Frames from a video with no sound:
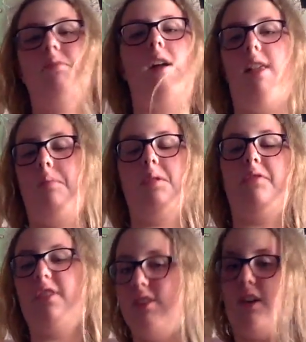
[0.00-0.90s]
my laptop
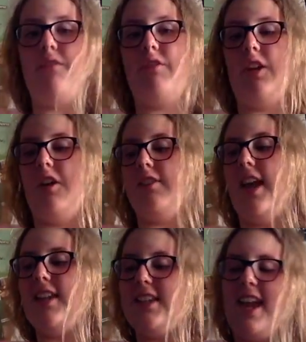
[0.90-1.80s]
for certain videos,
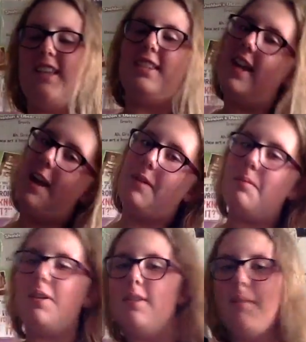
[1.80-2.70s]
and today is the day I'm going to
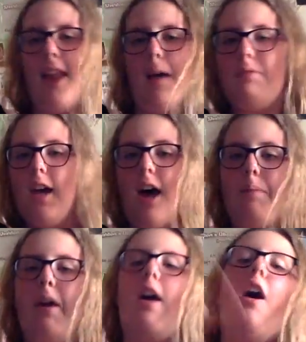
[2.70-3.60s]
be using my laptop,
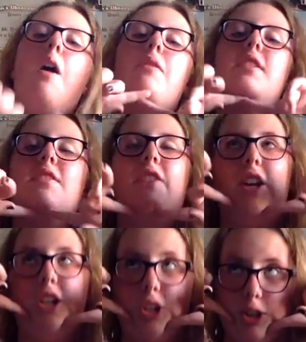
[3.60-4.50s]
which isn't
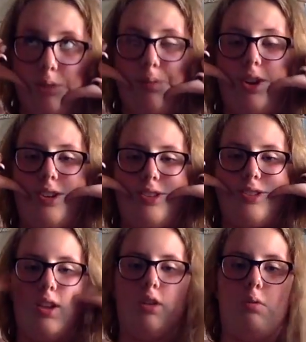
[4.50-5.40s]
very good because
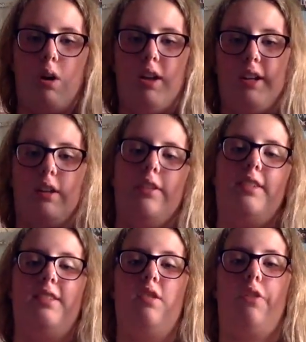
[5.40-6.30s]
the quality on
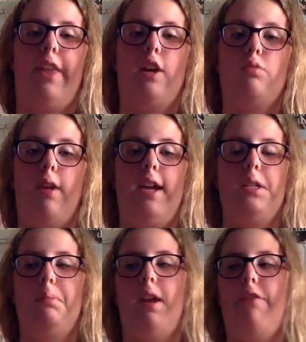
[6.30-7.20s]
this is not that great,
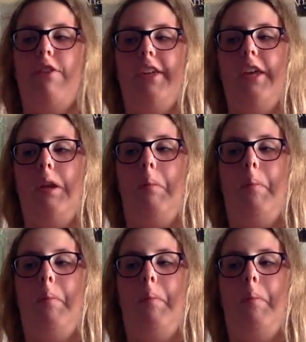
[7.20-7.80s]
but I figured